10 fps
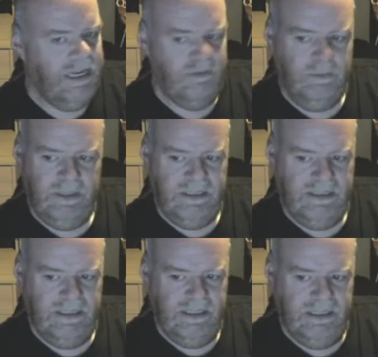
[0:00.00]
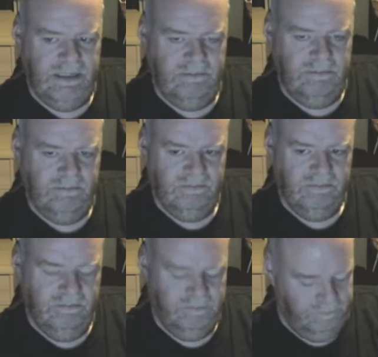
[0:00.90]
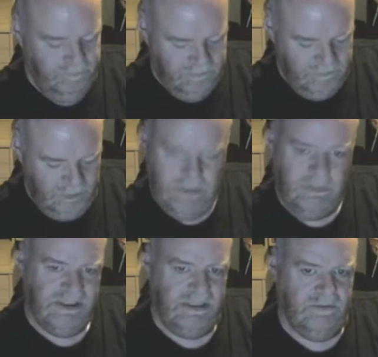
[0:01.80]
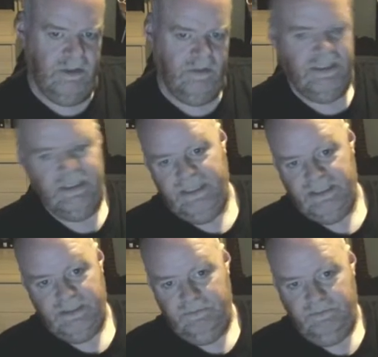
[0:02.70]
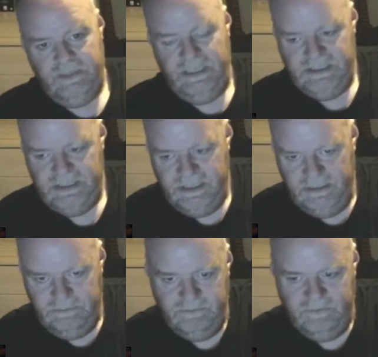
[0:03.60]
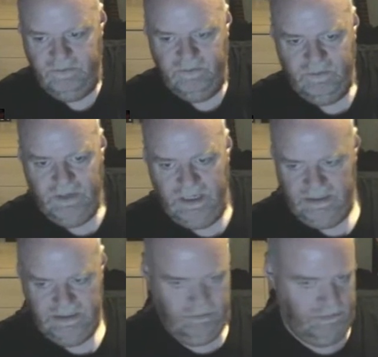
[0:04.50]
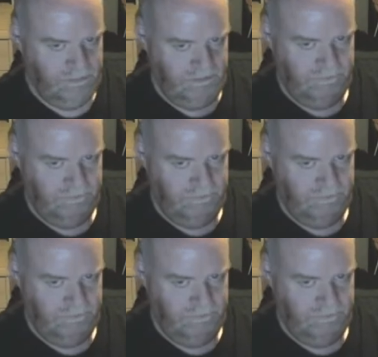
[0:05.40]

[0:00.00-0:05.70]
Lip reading: be Queen music involved in the next Highlander reboot,